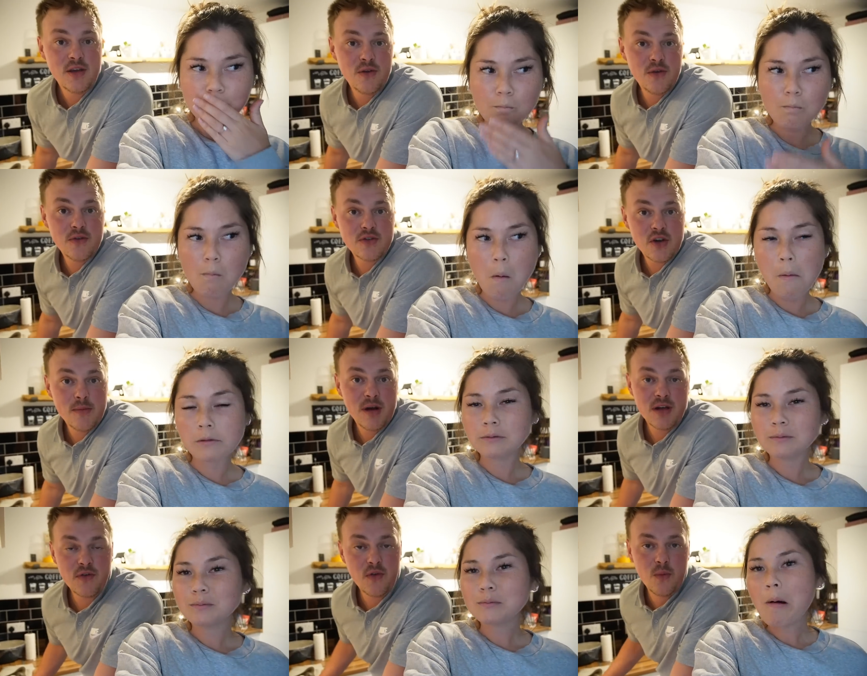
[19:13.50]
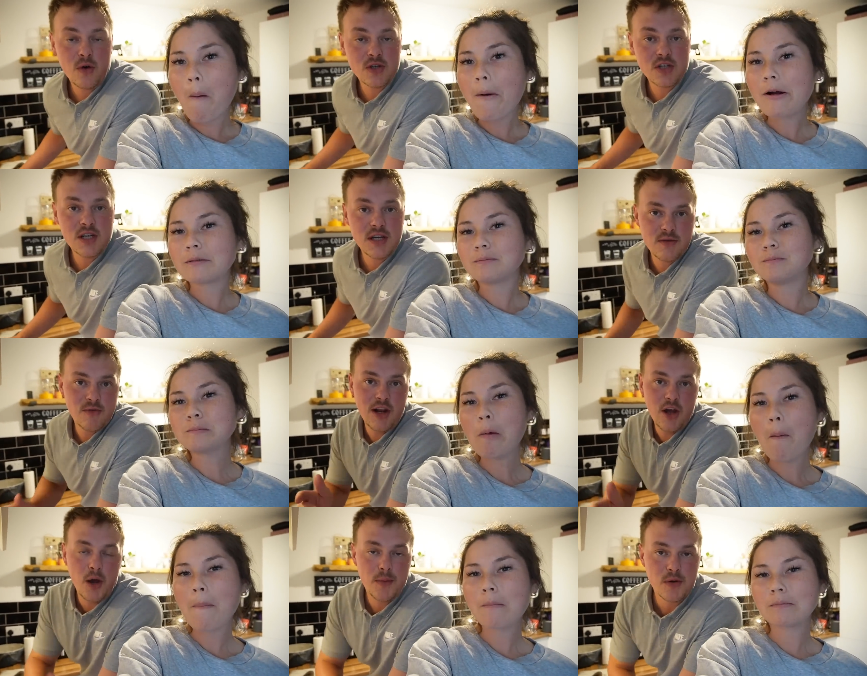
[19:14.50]
Speaker 1: you so much for watching. Really
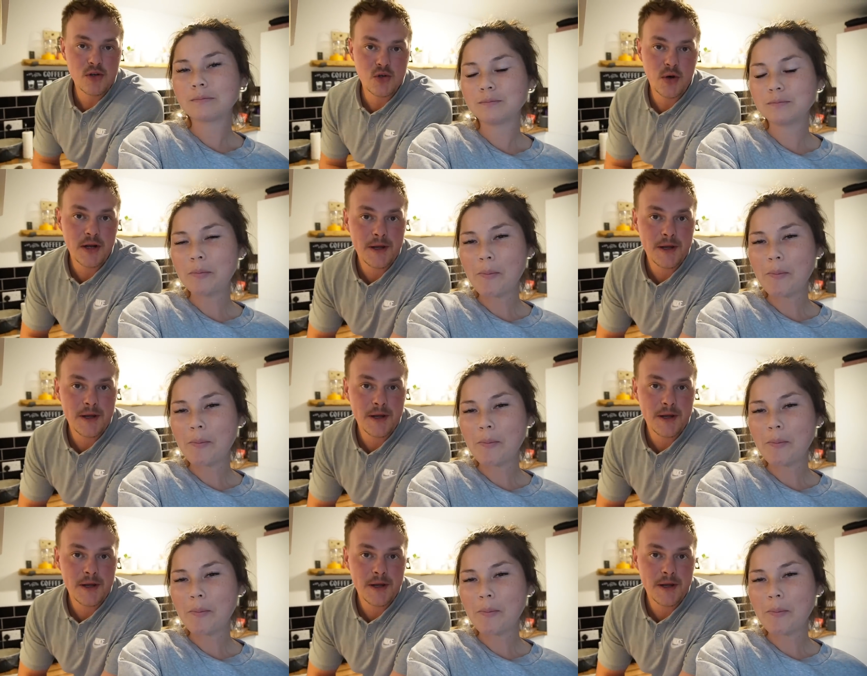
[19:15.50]
hope you enjoyed